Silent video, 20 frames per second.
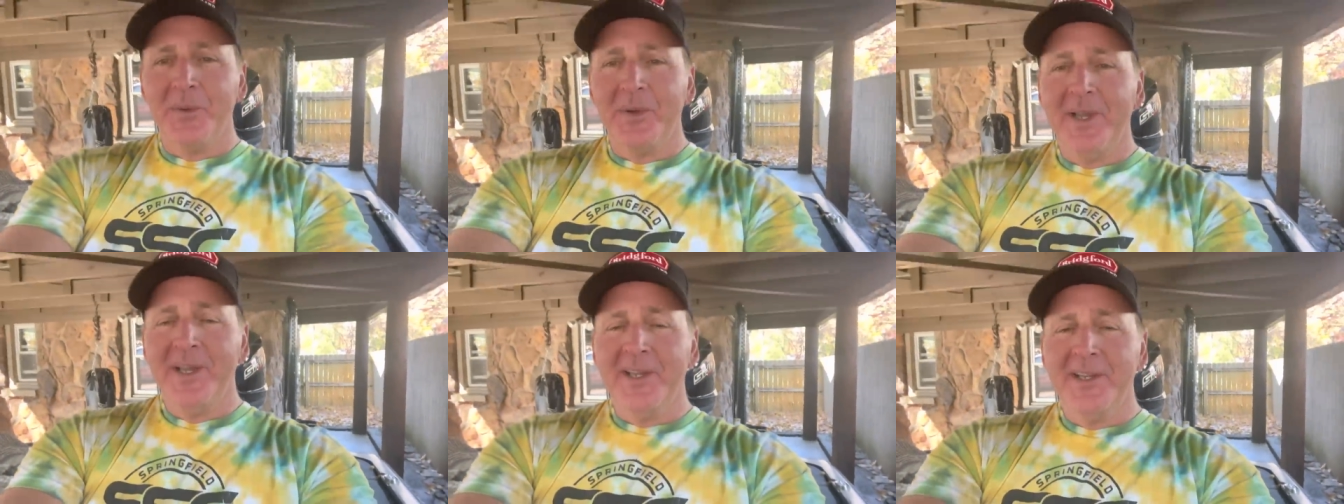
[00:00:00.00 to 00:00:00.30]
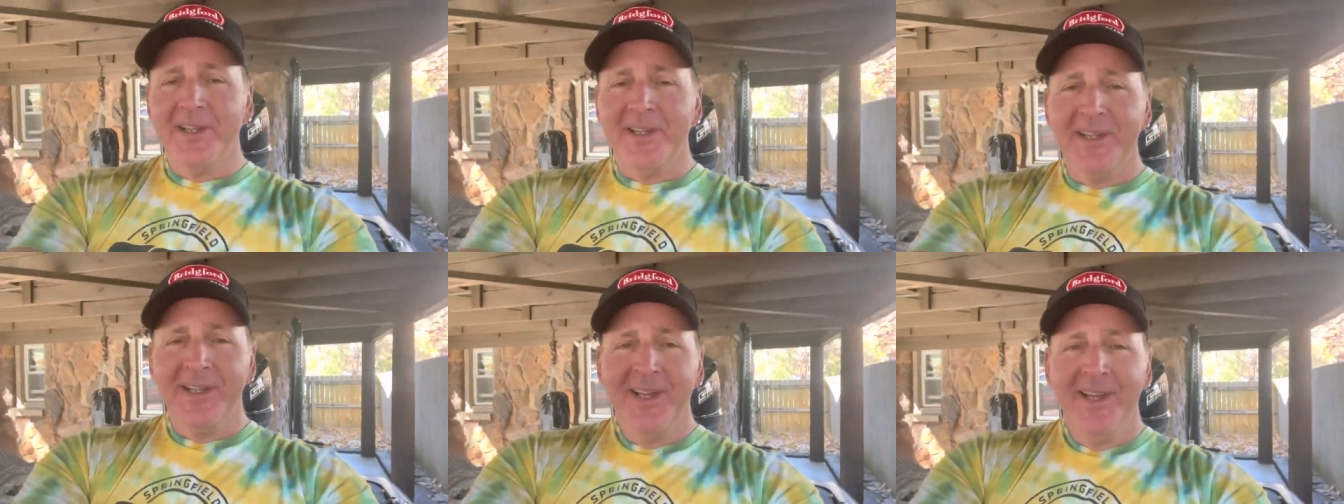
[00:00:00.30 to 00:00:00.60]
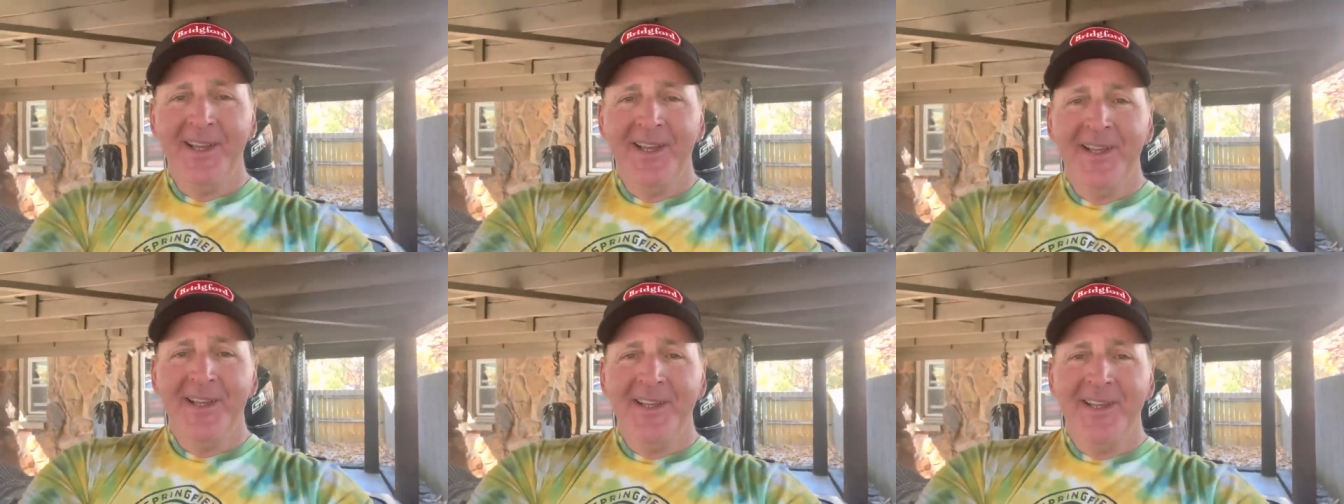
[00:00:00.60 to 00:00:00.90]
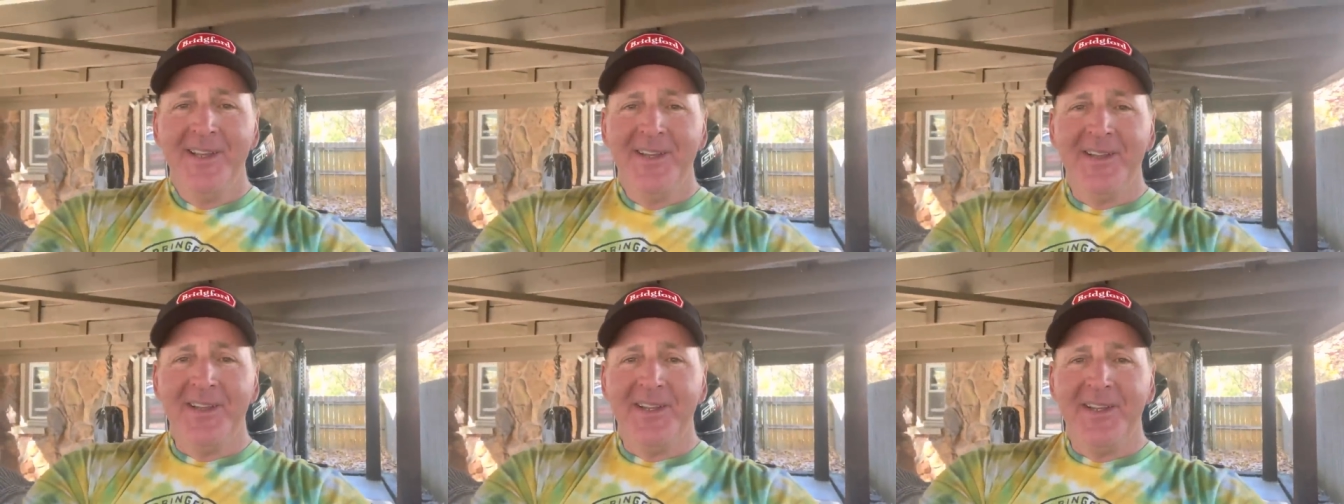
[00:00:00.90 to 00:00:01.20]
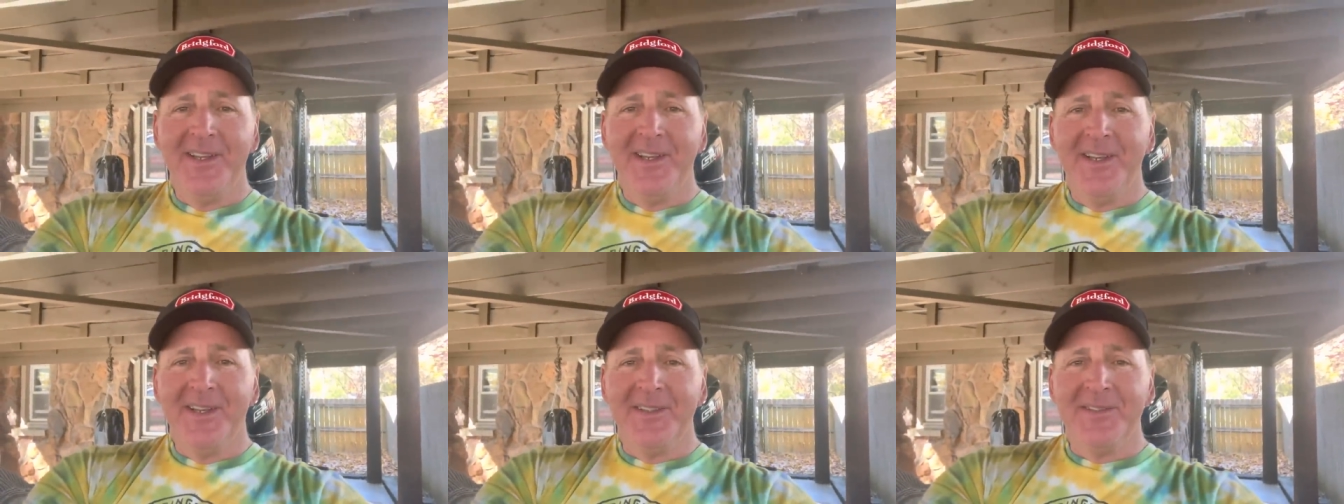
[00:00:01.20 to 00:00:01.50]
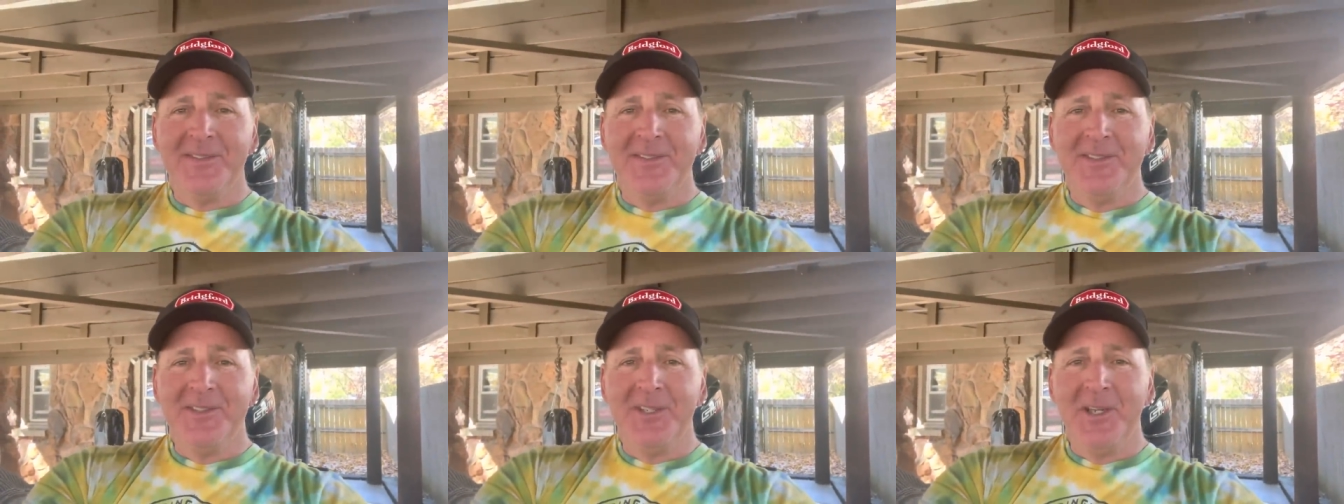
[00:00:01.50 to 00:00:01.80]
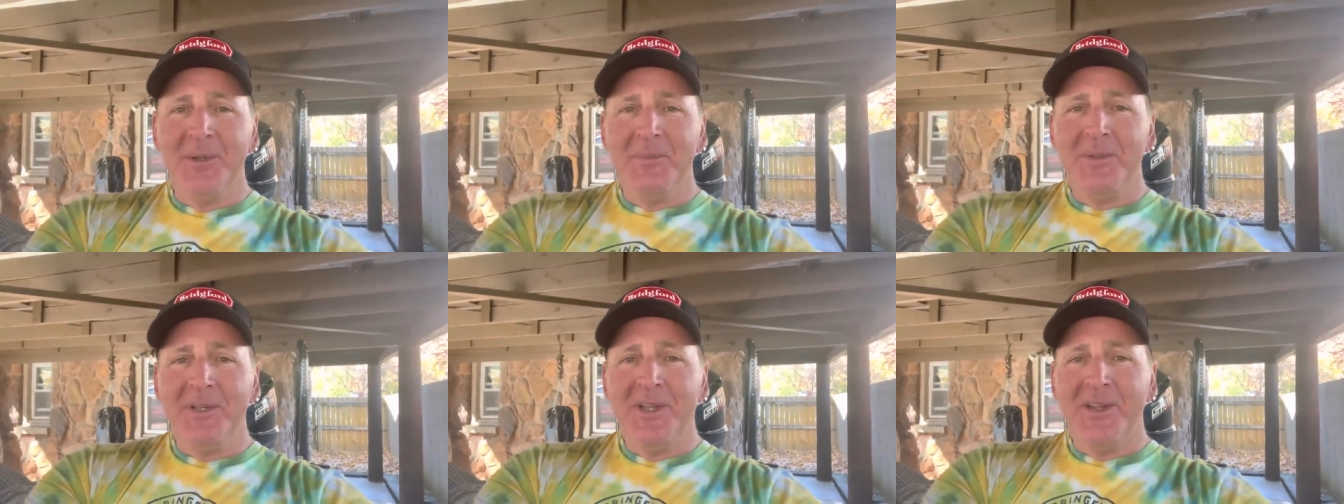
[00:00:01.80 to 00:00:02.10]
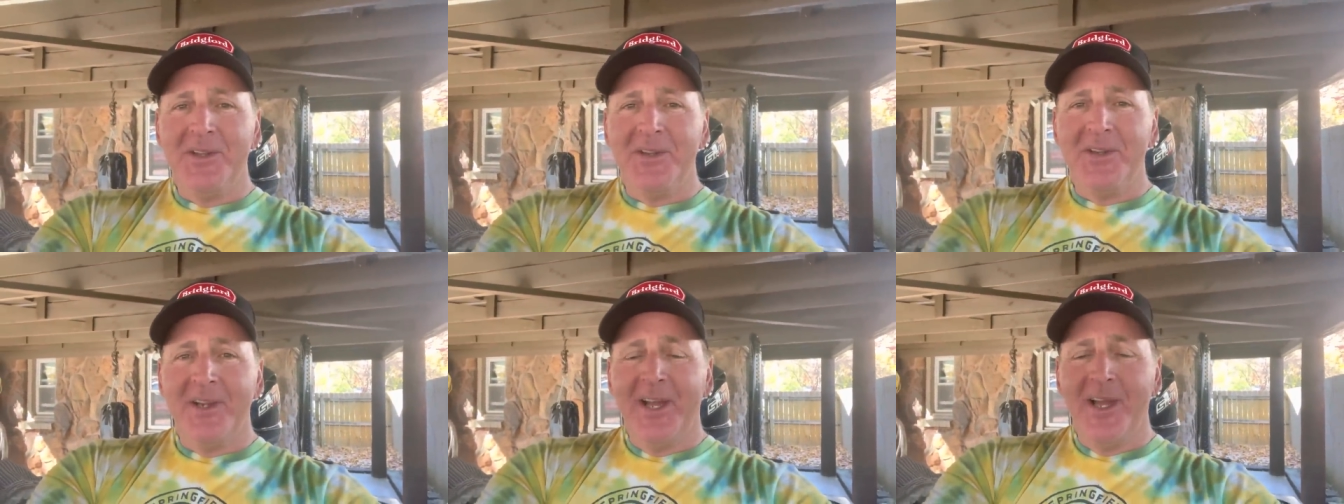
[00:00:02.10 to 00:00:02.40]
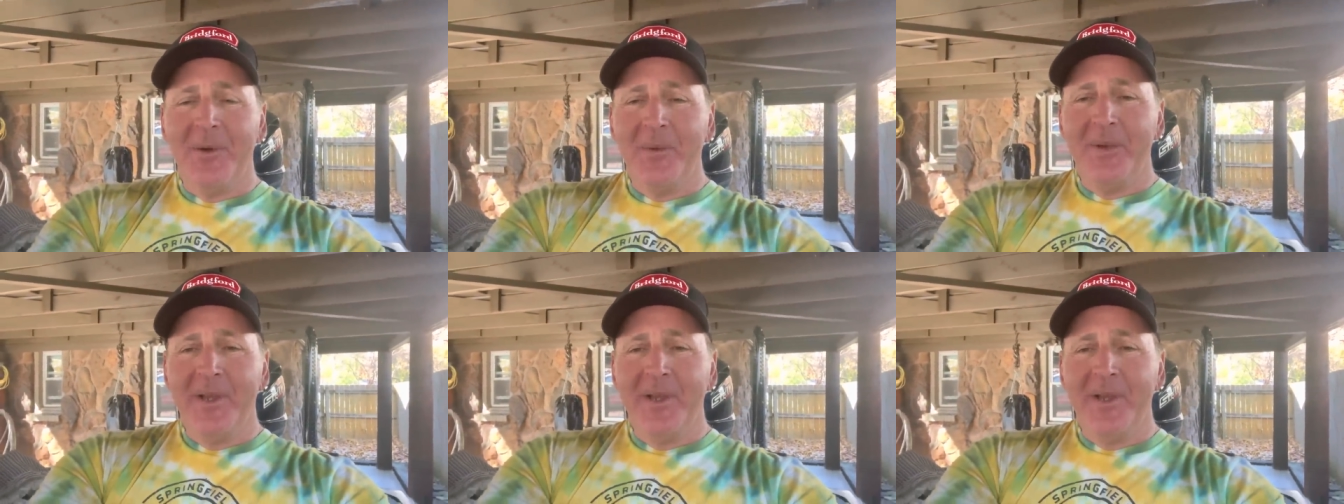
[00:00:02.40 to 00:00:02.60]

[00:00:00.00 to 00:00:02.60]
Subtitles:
We had at the gym the other night,